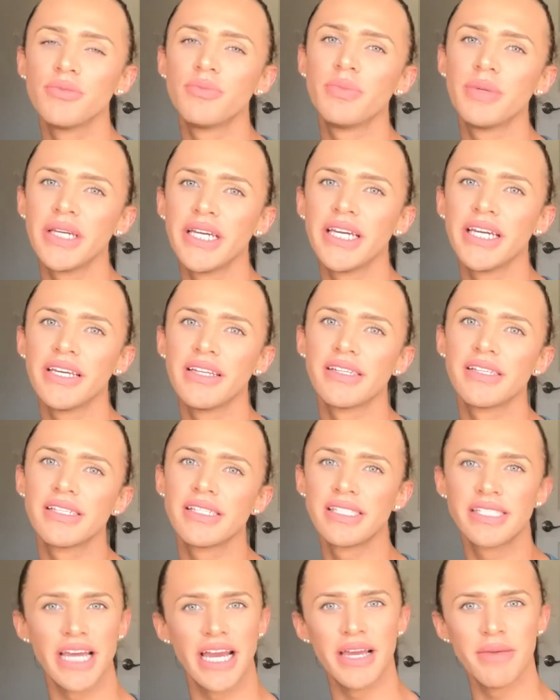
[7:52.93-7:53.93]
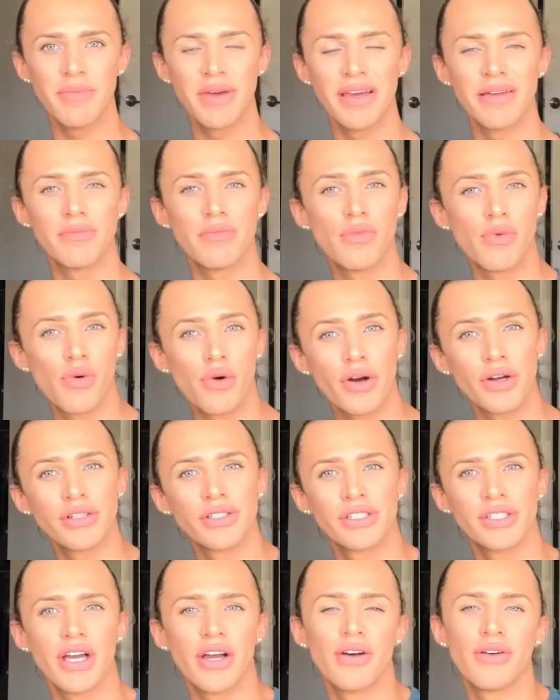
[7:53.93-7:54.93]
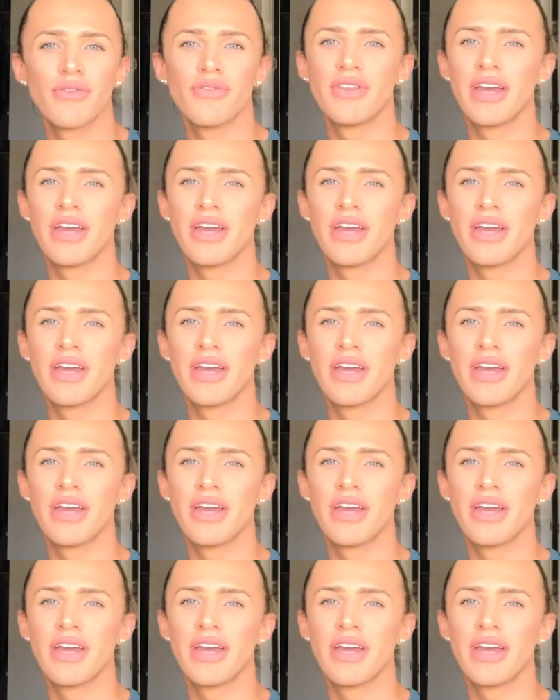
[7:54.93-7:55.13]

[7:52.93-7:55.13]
be the statement more so